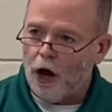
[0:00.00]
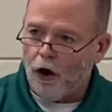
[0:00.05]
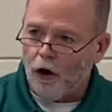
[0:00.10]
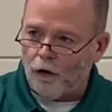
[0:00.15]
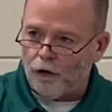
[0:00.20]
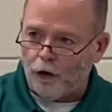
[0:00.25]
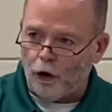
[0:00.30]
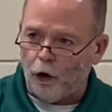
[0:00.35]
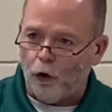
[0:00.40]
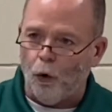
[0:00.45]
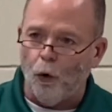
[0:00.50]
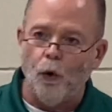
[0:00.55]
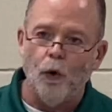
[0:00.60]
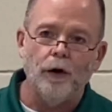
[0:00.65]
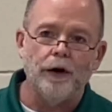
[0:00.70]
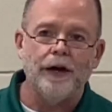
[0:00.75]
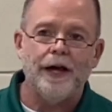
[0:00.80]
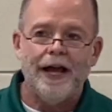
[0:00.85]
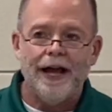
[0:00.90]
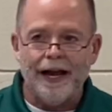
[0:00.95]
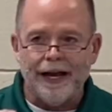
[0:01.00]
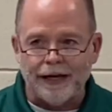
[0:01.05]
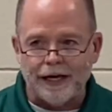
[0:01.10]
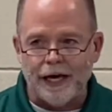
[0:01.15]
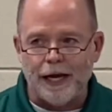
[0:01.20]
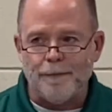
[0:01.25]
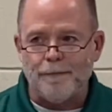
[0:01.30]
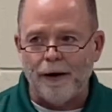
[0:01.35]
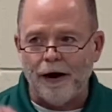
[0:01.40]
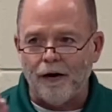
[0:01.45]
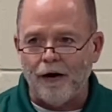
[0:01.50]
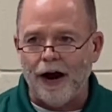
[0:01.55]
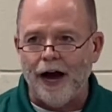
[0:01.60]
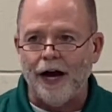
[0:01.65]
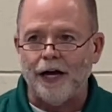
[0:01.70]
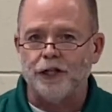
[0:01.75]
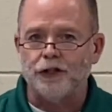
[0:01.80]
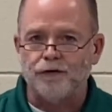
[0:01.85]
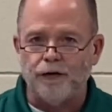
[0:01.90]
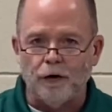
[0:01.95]
on the Lord and keep our
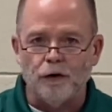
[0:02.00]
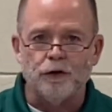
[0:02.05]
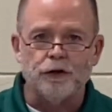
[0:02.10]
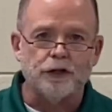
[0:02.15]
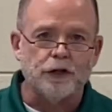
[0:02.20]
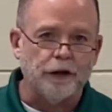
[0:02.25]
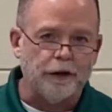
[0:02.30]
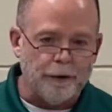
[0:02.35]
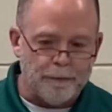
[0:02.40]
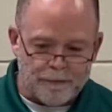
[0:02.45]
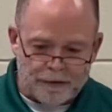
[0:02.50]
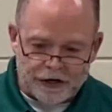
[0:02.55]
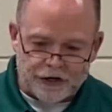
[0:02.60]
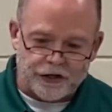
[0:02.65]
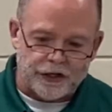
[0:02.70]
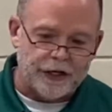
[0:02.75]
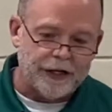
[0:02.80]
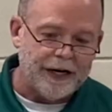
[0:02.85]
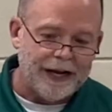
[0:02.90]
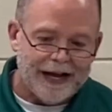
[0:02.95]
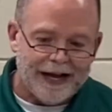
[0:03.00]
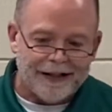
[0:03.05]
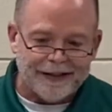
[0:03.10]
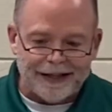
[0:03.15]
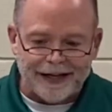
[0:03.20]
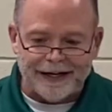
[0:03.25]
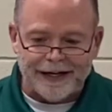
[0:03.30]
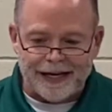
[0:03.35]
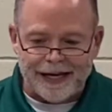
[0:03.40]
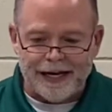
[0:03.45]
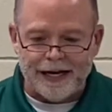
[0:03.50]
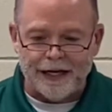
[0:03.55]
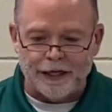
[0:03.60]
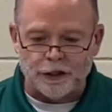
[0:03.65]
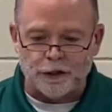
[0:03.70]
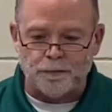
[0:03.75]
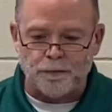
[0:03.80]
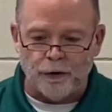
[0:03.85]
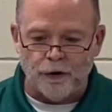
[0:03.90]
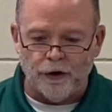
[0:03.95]
eyes focused on the mission that He
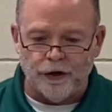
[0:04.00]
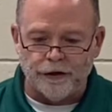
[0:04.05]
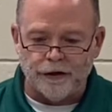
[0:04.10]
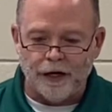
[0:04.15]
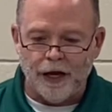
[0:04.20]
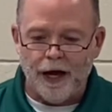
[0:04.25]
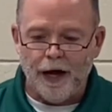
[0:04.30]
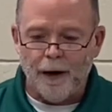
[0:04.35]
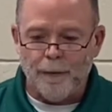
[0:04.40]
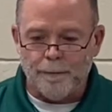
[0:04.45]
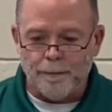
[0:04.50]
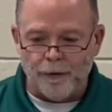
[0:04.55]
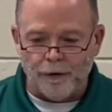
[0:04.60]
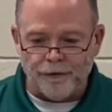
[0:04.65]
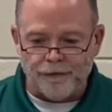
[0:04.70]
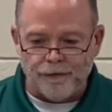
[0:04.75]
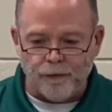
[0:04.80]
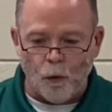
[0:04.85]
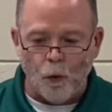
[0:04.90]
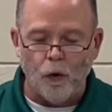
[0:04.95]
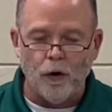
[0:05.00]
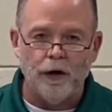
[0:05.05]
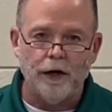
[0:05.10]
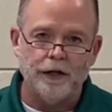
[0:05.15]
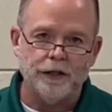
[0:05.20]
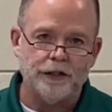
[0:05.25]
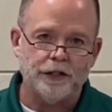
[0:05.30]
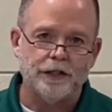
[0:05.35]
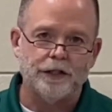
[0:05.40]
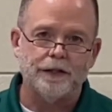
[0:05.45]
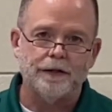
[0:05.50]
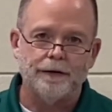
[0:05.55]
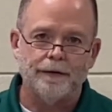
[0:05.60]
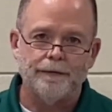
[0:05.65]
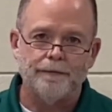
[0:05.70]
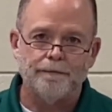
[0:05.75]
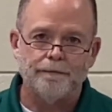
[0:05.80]
has put before us.